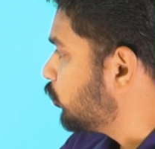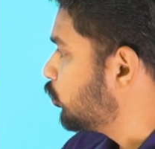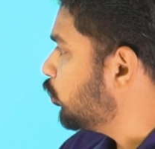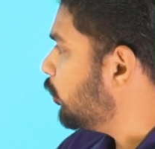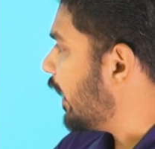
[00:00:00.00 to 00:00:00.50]

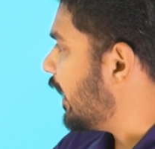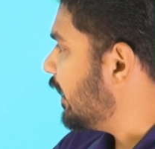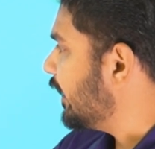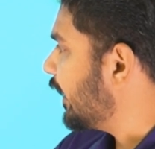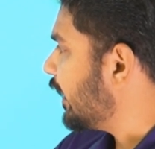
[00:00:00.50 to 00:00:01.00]
2 L
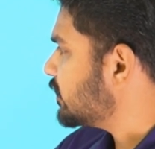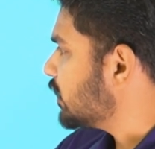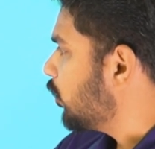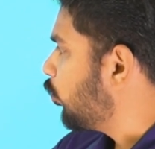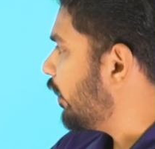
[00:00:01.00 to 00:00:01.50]
ligands,
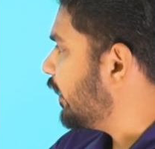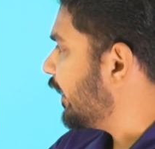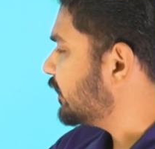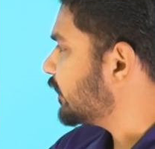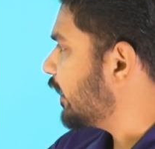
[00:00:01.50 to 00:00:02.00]
1
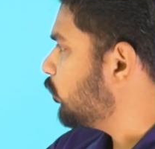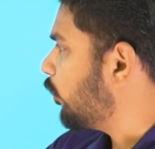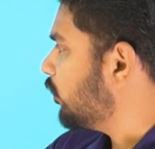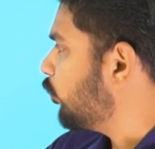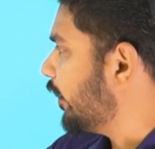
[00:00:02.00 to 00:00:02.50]
X and
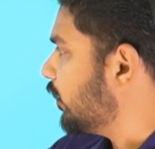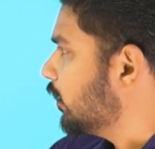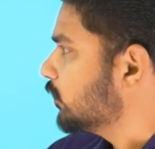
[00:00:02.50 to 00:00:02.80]
1 Y.